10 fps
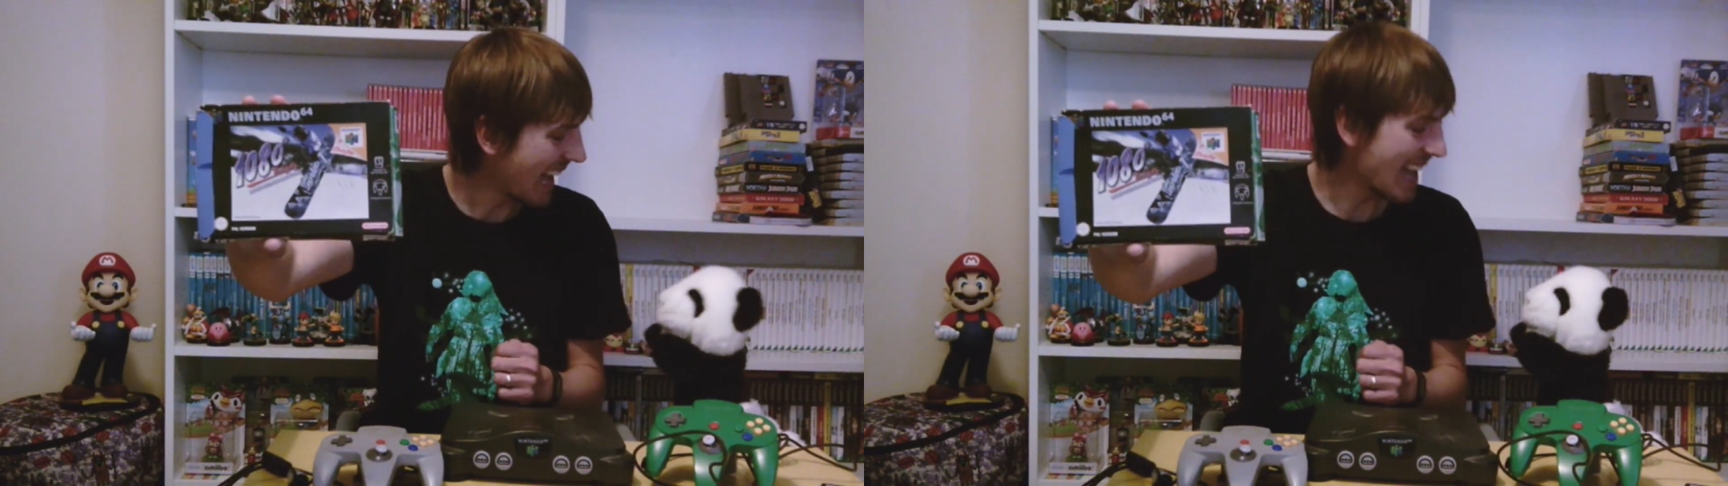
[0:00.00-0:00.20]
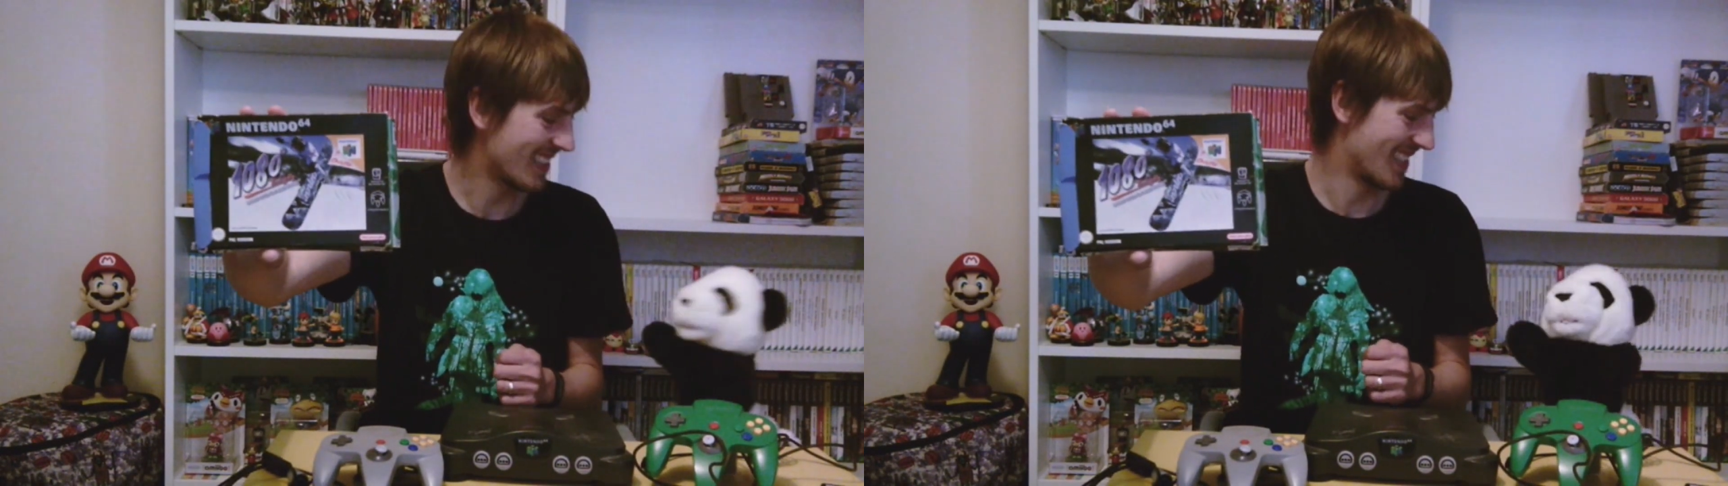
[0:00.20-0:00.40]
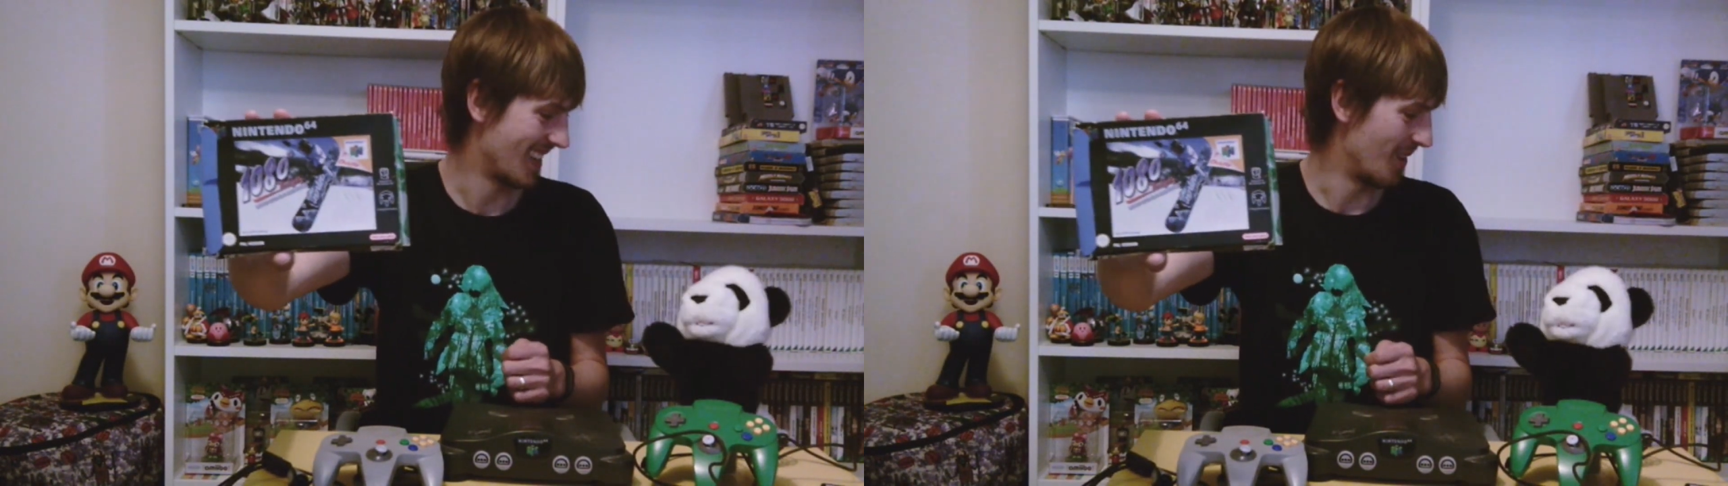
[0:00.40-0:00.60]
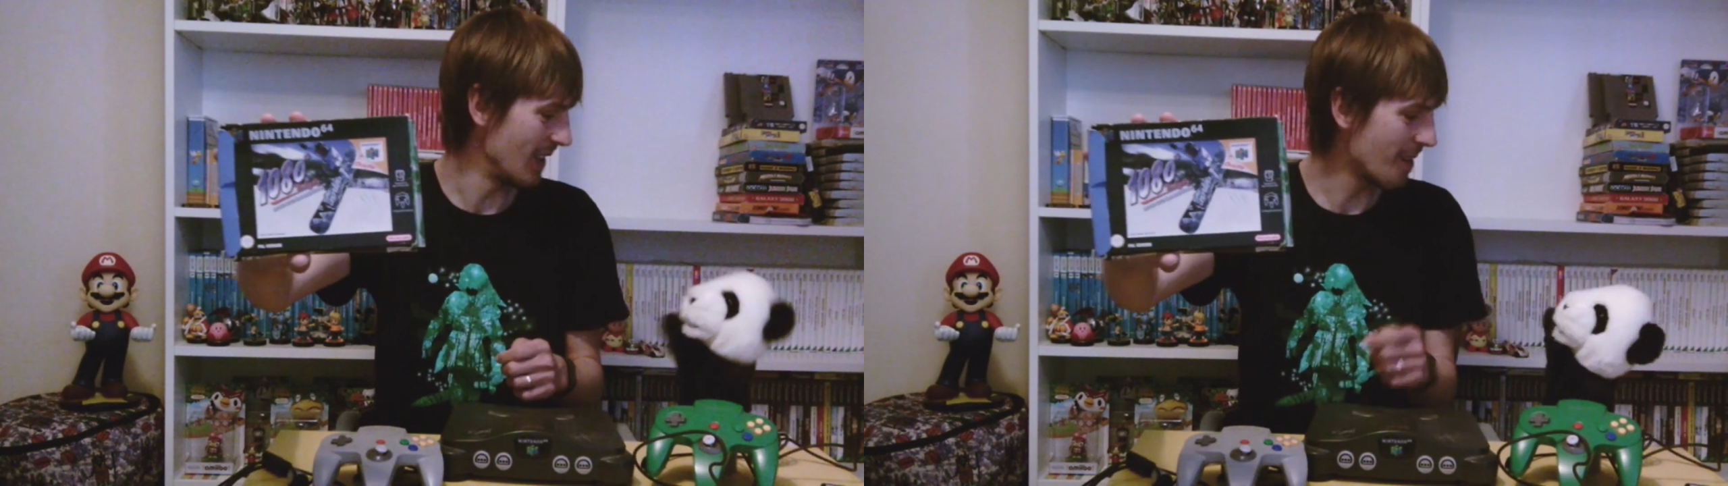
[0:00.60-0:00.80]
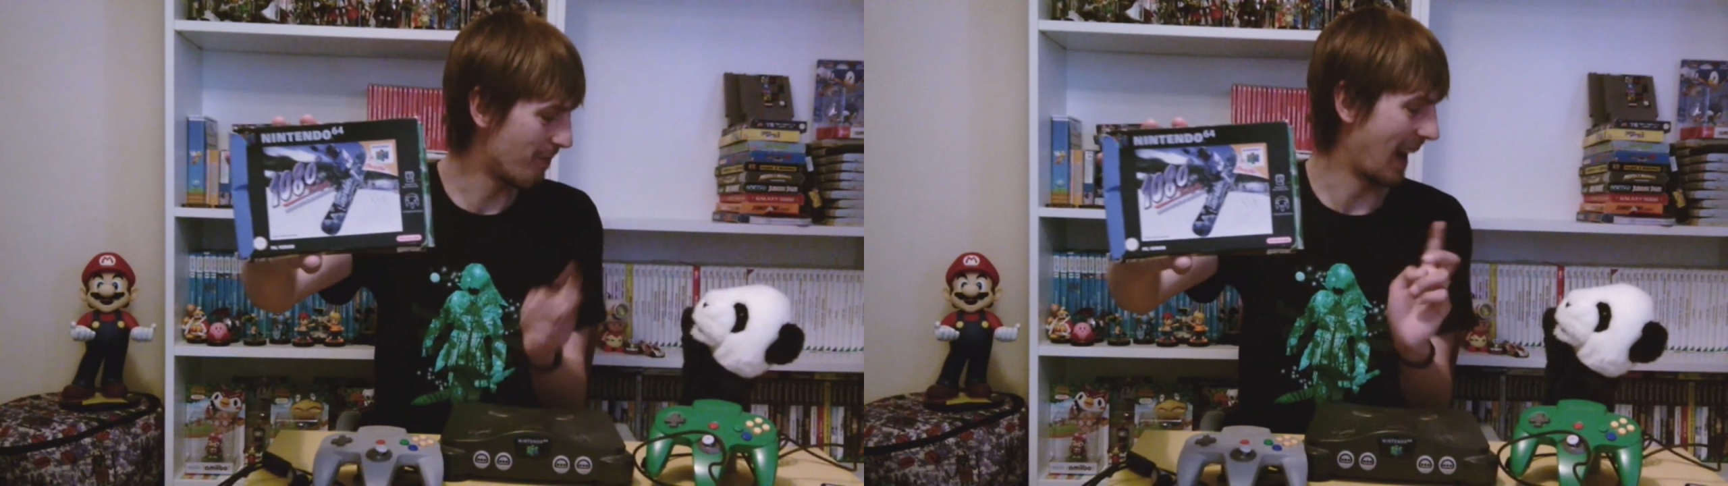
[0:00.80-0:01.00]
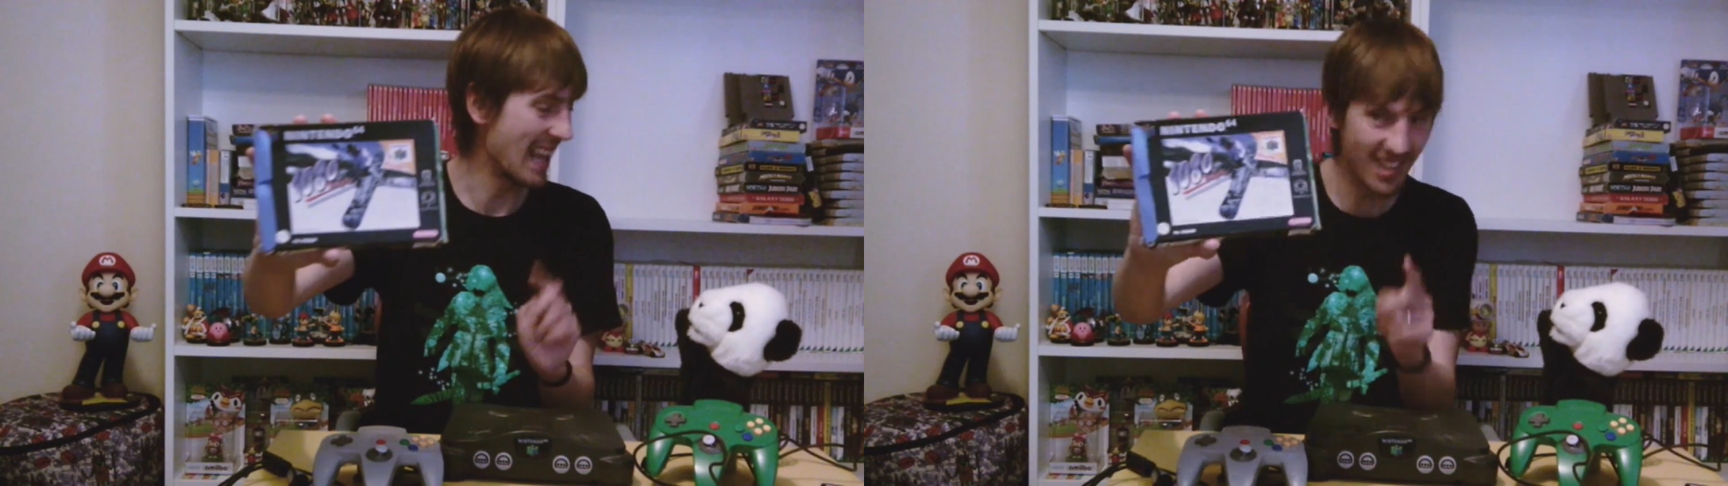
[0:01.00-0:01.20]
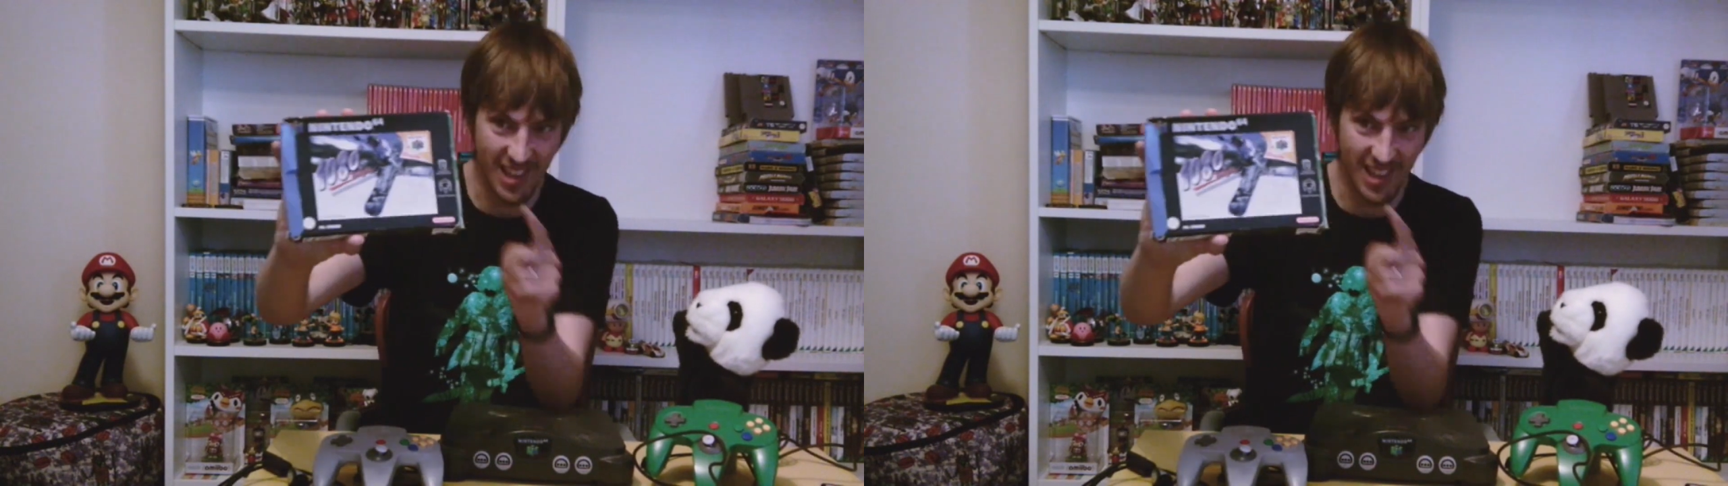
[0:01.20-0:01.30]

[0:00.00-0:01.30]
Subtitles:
Yes, we can play